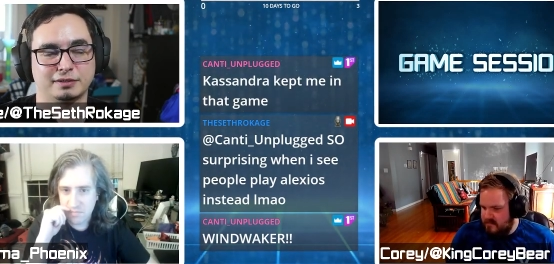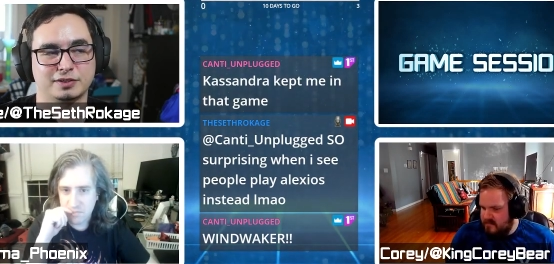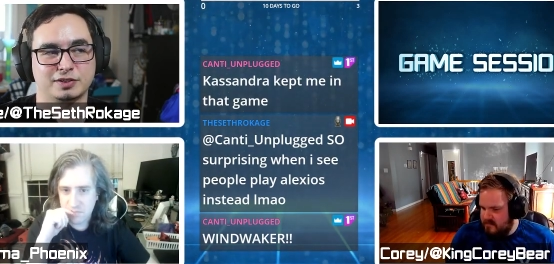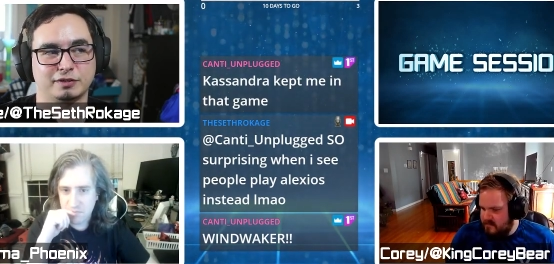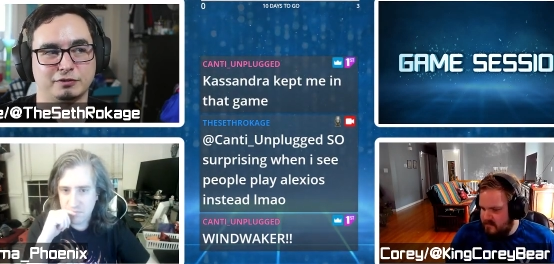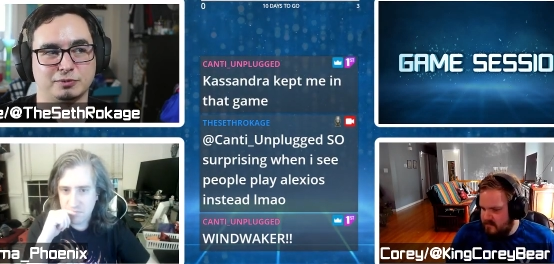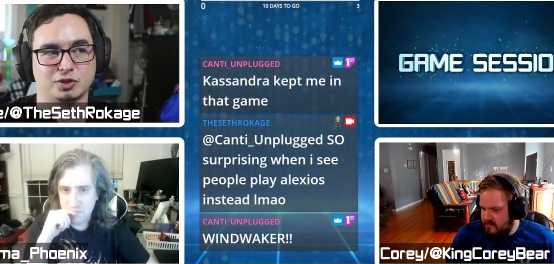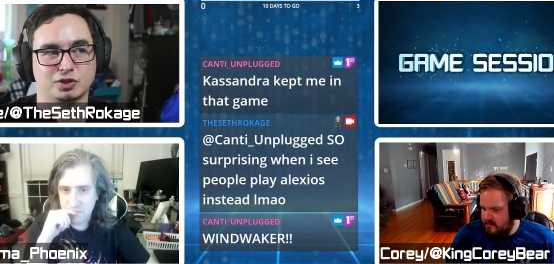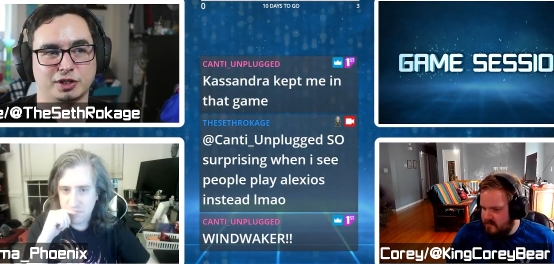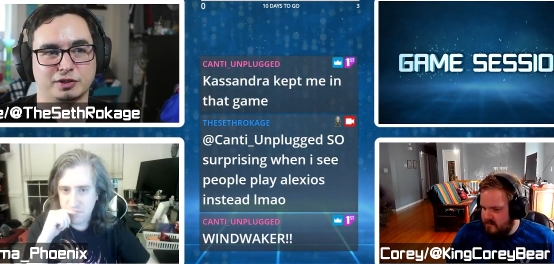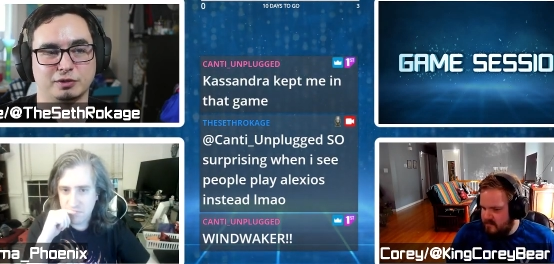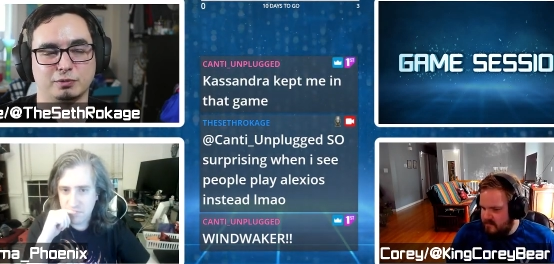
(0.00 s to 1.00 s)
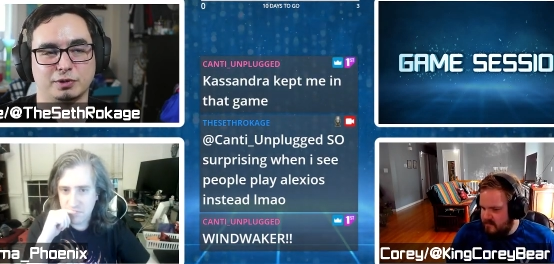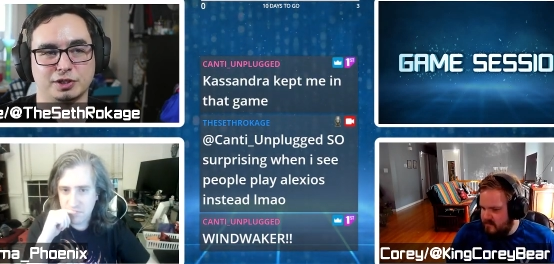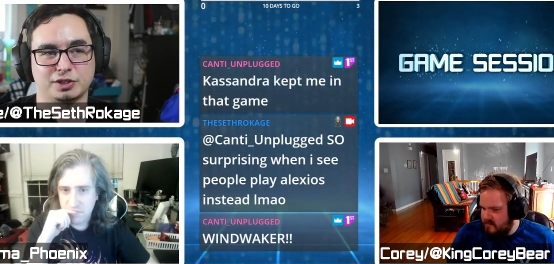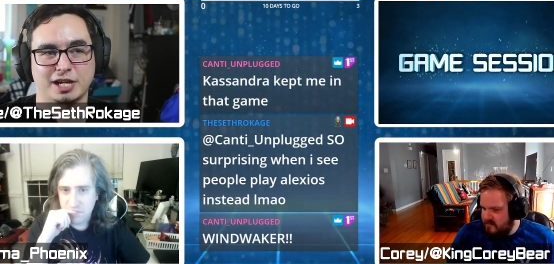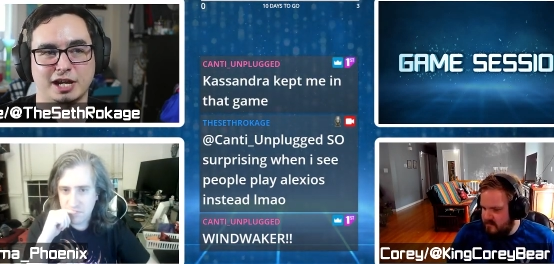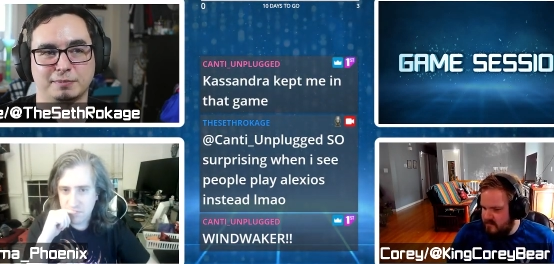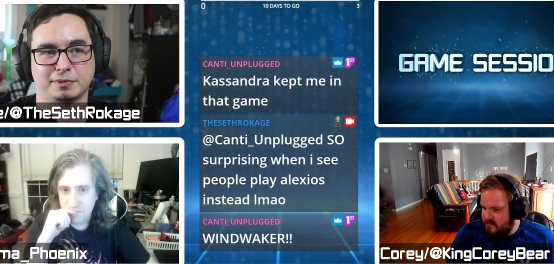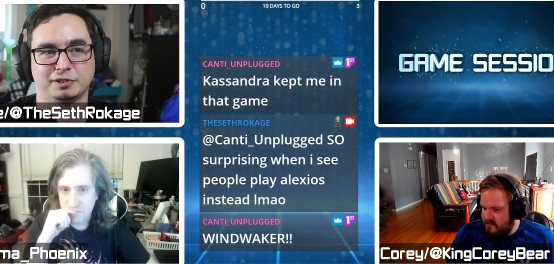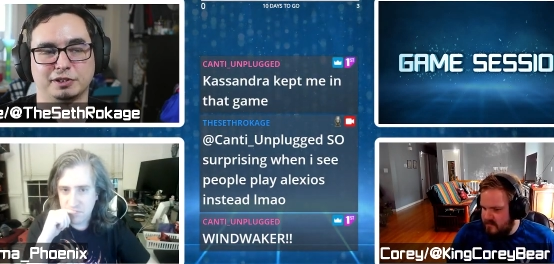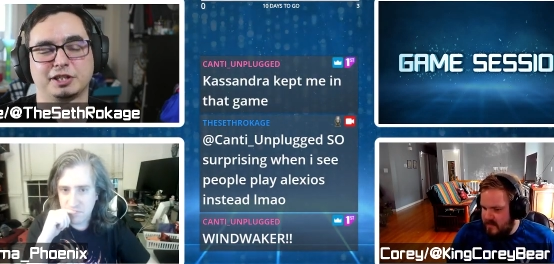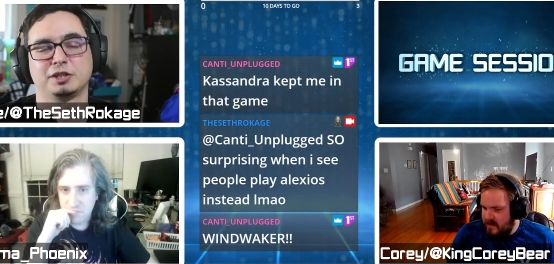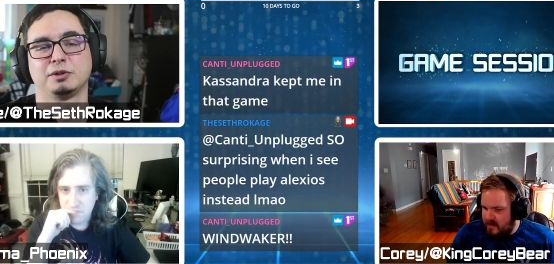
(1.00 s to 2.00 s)
Speaker 1: aside from just like the one attack button.
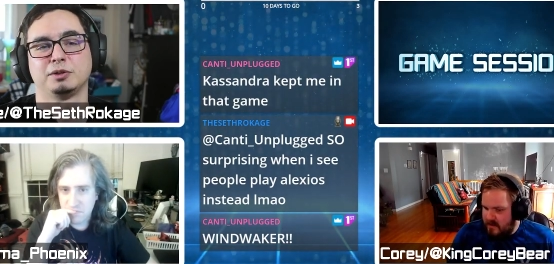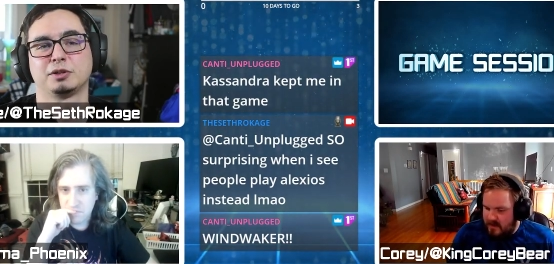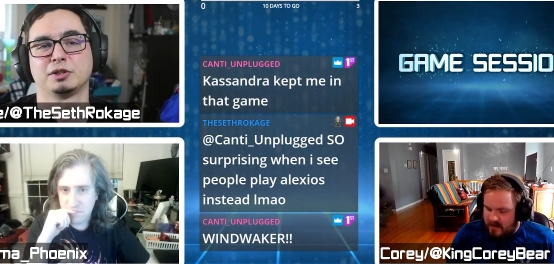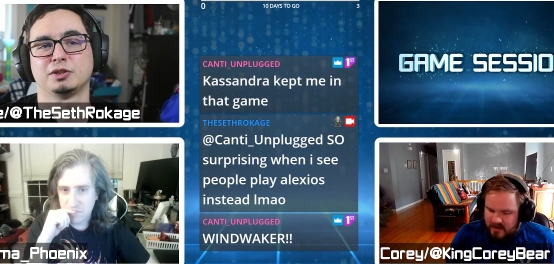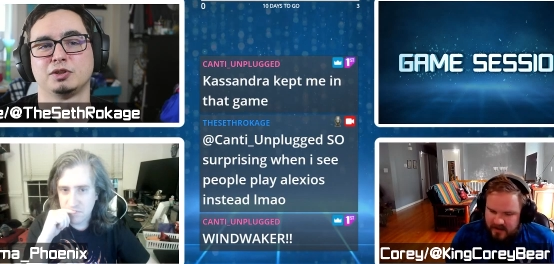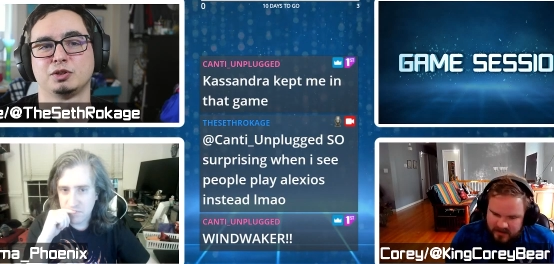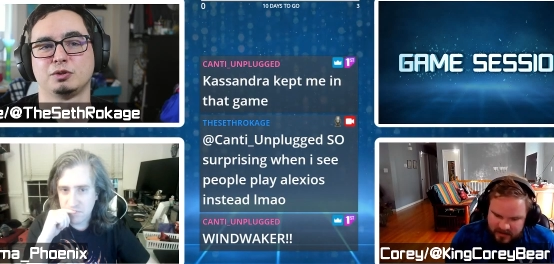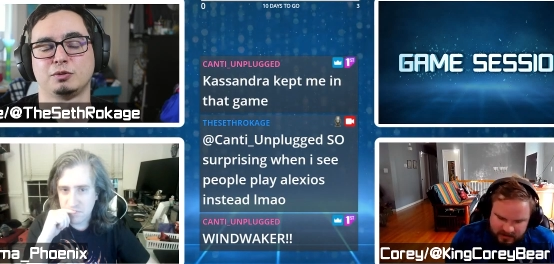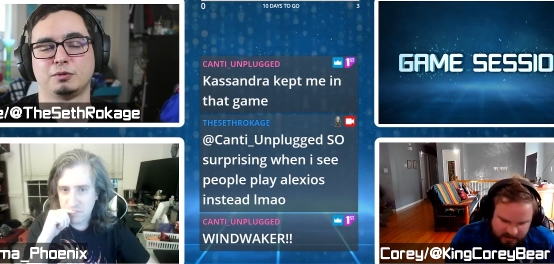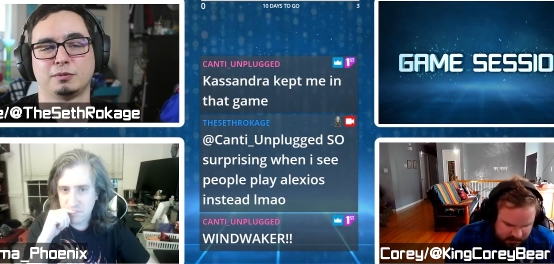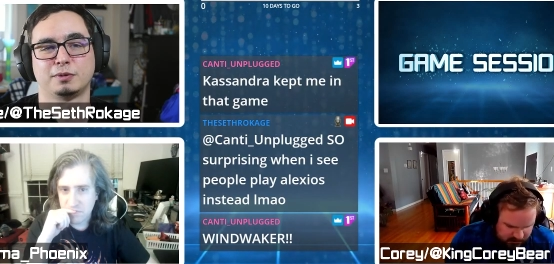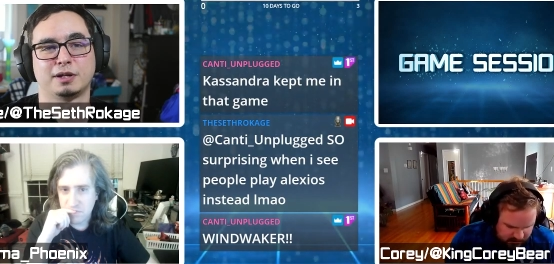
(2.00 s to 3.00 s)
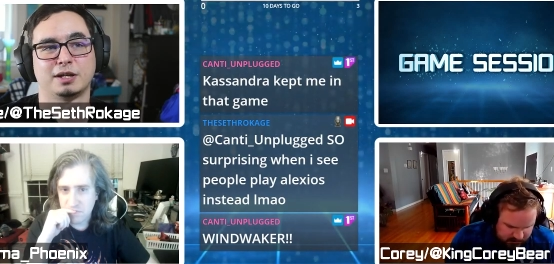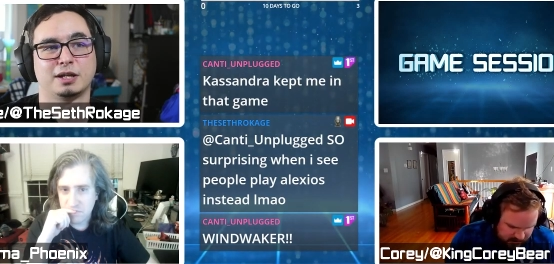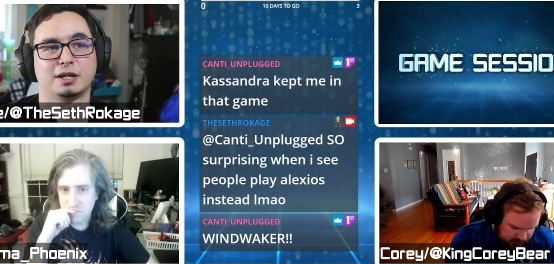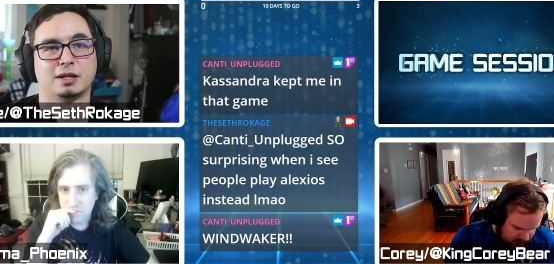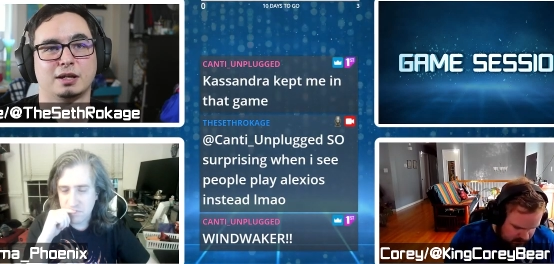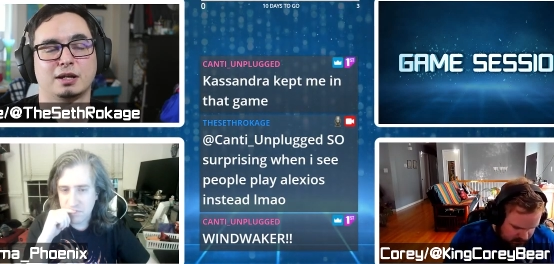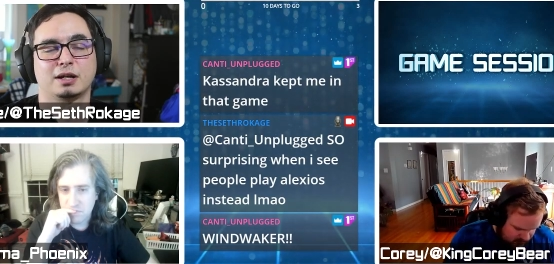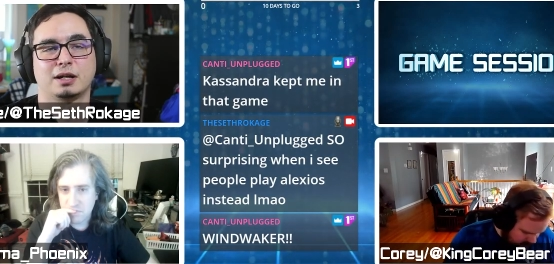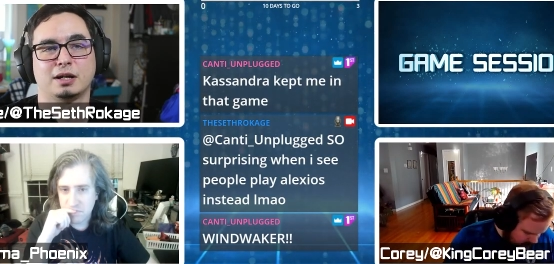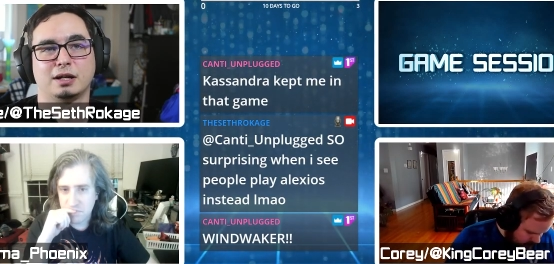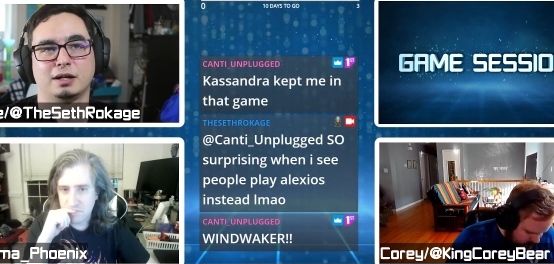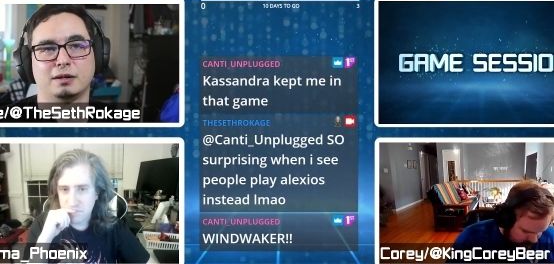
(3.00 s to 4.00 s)
Like you, you can do
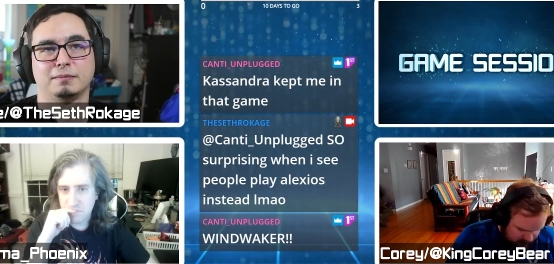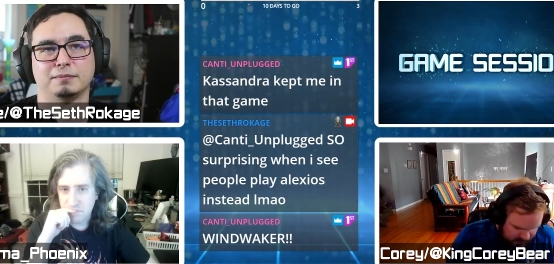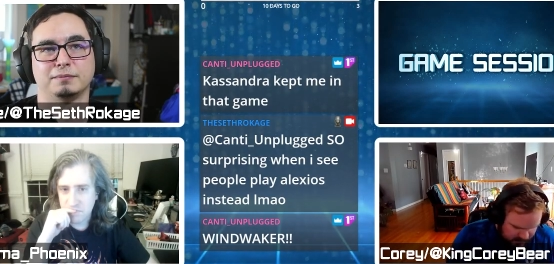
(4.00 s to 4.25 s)
um